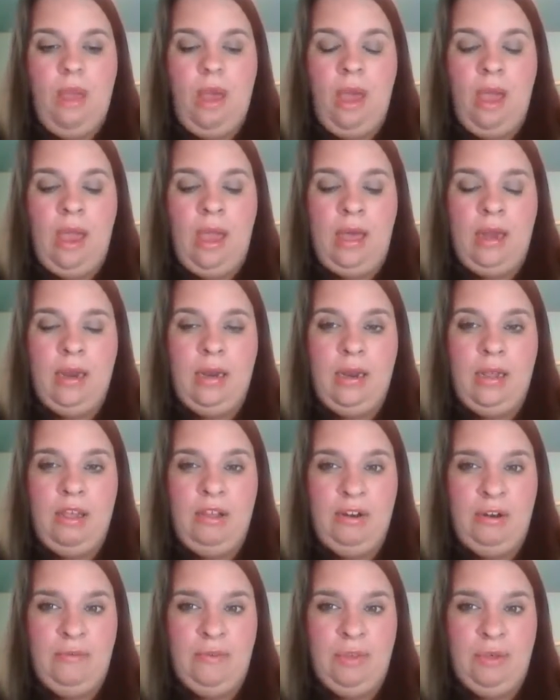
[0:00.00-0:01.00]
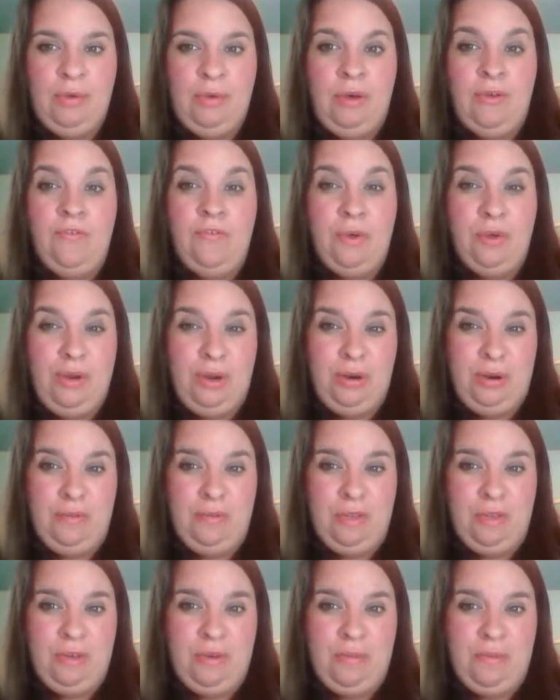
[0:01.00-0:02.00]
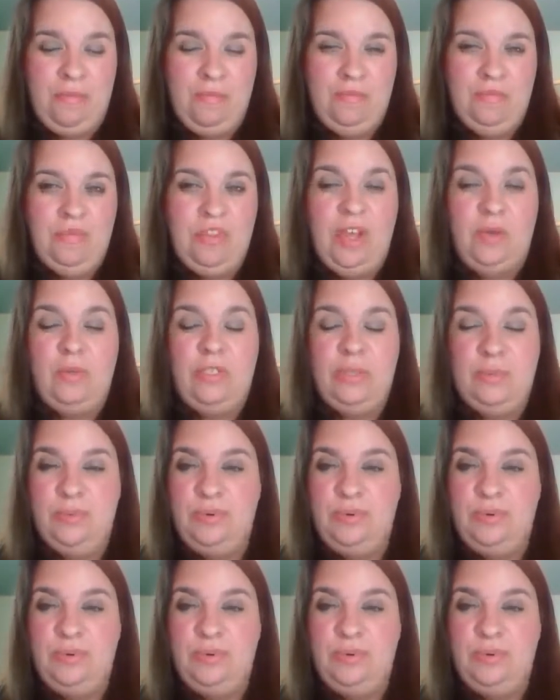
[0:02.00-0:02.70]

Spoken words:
I had an interview, a phone interview that was